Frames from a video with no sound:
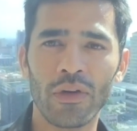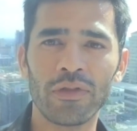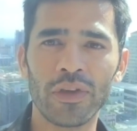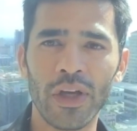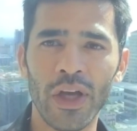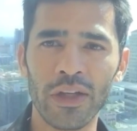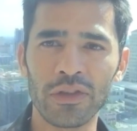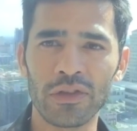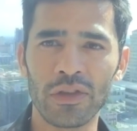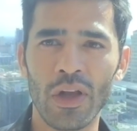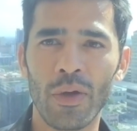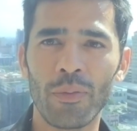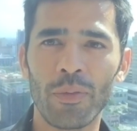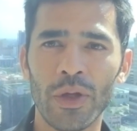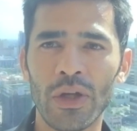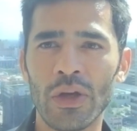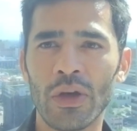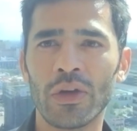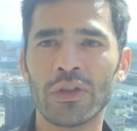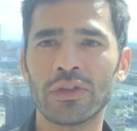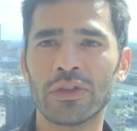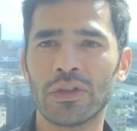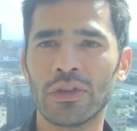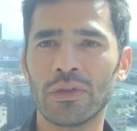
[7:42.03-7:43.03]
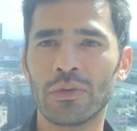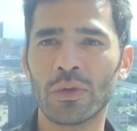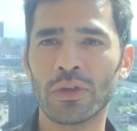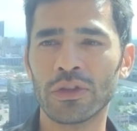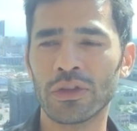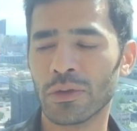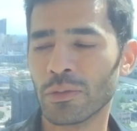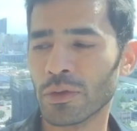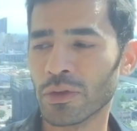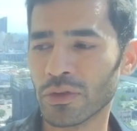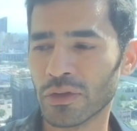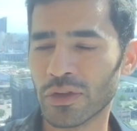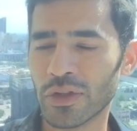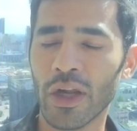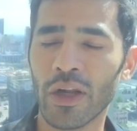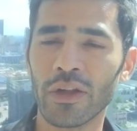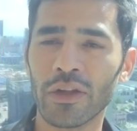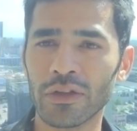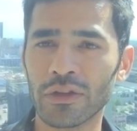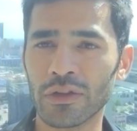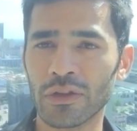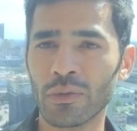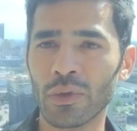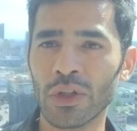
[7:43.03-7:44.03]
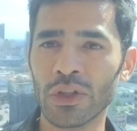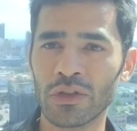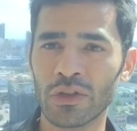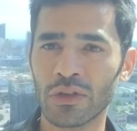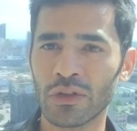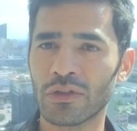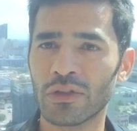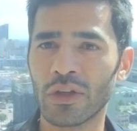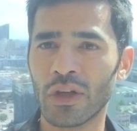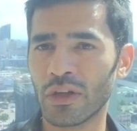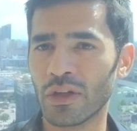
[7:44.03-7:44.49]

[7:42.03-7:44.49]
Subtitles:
of Tesla because he was able to tell his investors